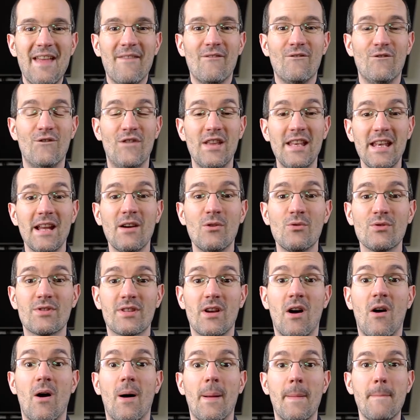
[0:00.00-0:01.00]
Videos
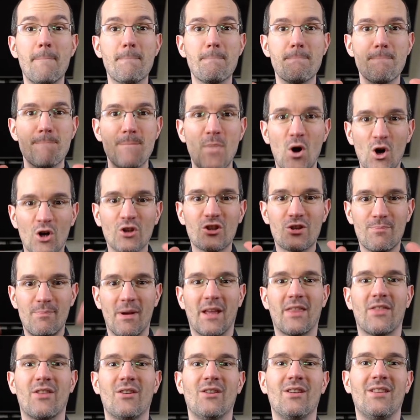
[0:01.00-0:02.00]
are much
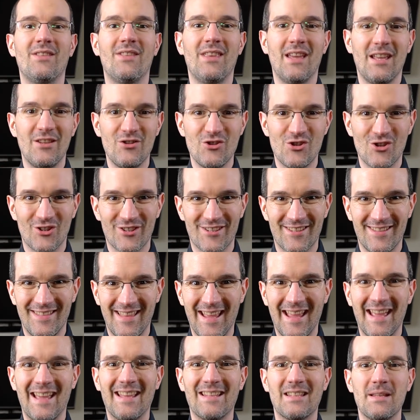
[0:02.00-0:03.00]
better than just
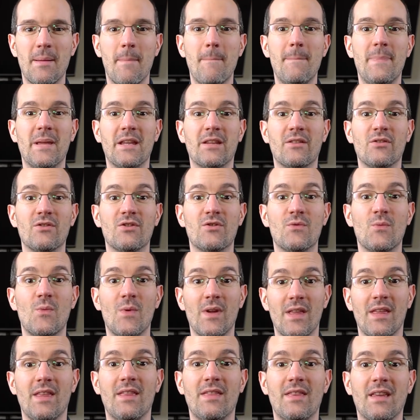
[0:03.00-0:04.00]
that because
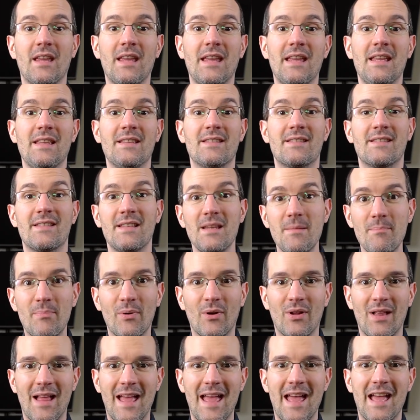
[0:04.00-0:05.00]
with a
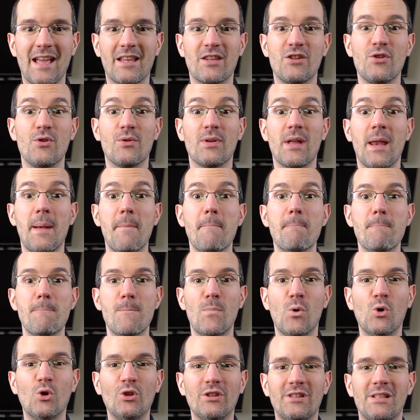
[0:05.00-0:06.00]
simple hack you can
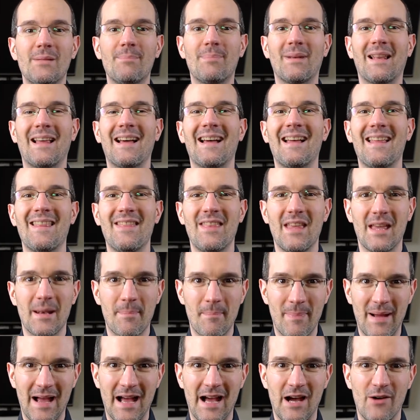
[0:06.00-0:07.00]
multiply their
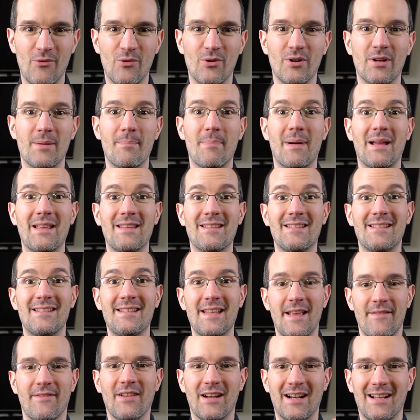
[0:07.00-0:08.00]
power by
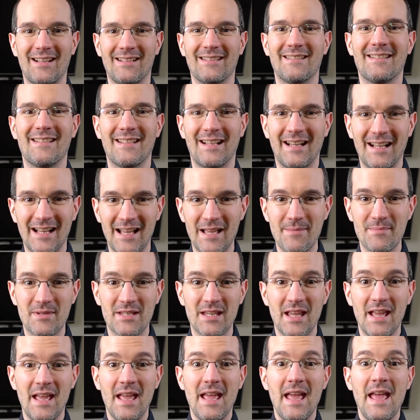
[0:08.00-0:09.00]
several times
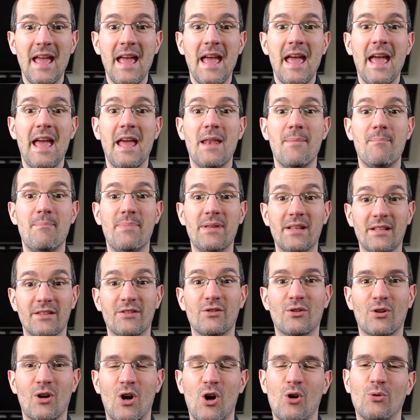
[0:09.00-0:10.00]
and build
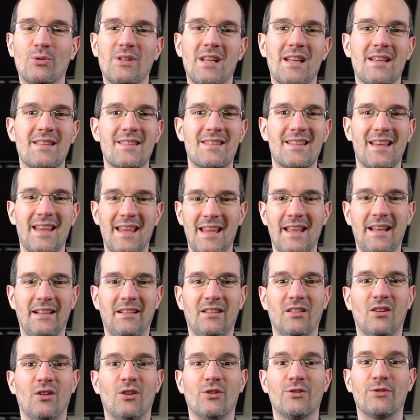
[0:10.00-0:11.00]
your audience a
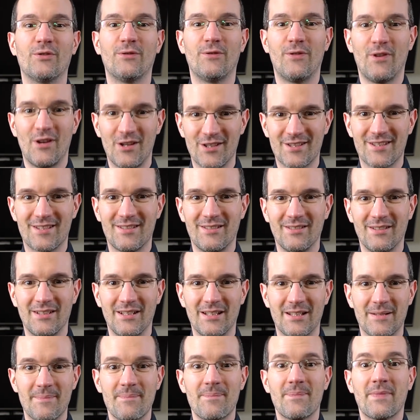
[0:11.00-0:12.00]
lot
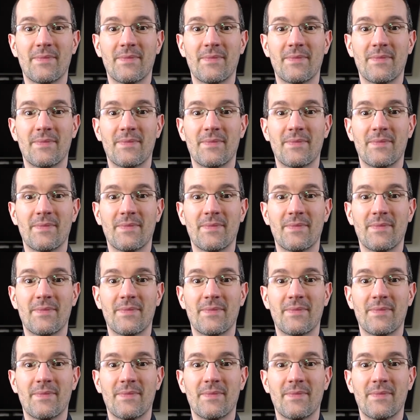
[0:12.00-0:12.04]
faster.